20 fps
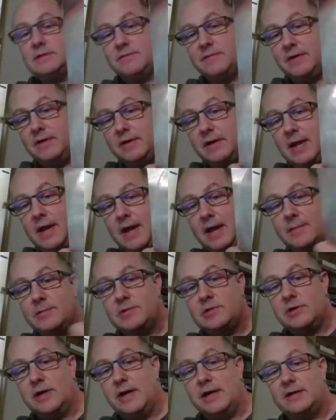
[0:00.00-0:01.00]
very
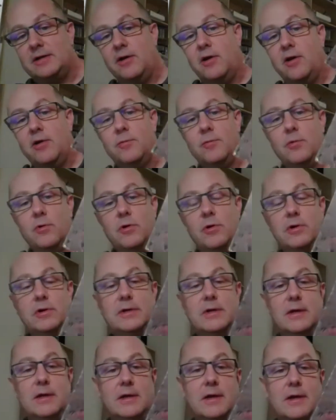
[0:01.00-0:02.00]
abstract
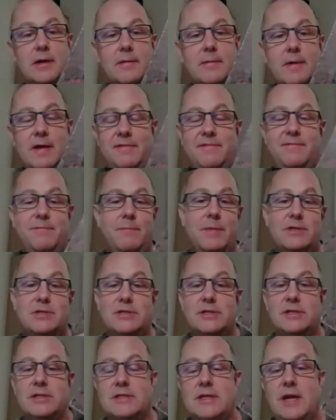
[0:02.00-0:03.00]
artwork. I've
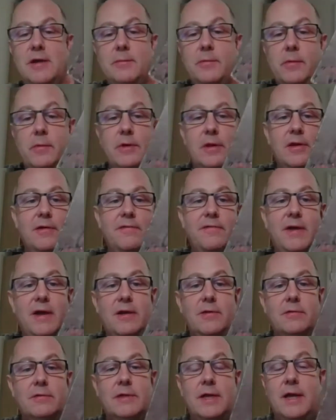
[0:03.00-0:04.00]
mentioned this album on other
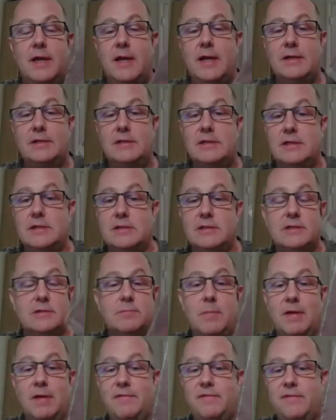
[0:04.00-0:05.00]
vinyl tags because
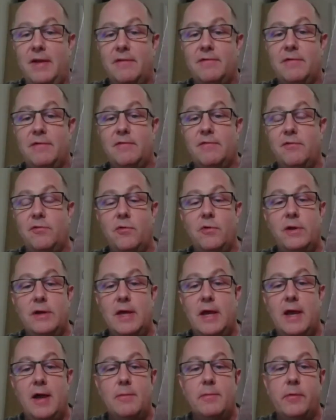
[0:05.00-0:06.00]
it's my favorite Floyd
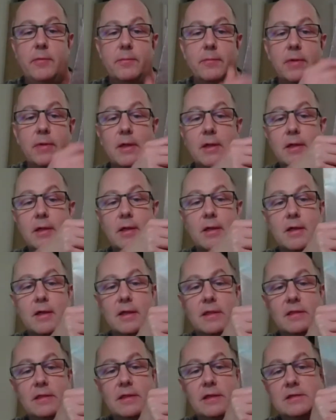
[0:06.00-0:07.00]
album.
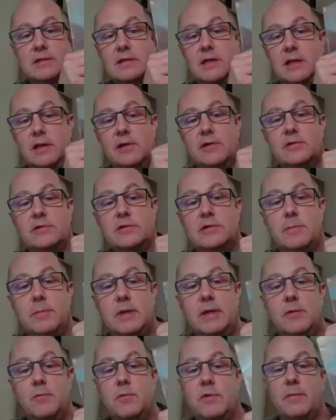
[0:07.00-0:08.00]
That's close to
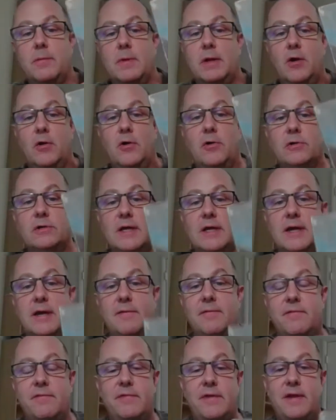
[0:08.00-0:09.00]
being one of my
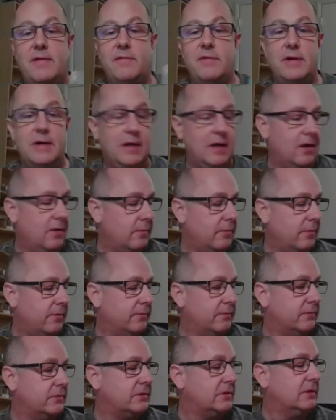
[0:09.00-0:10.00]
all-time favorite
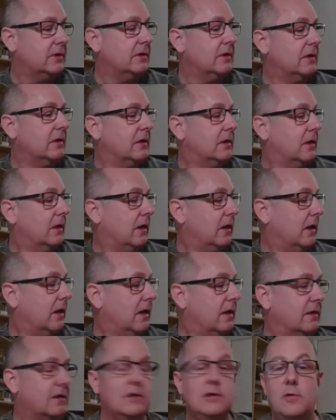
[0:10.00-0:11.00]
albums.
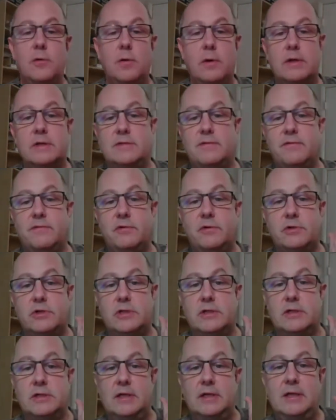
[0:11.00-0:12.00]
The US
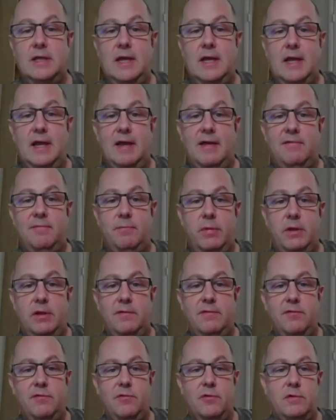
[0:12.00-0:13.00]
version did have Pink
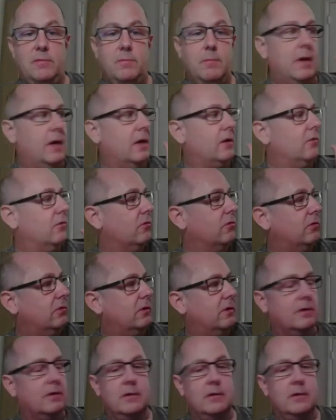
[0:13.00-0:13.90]
Floyd metal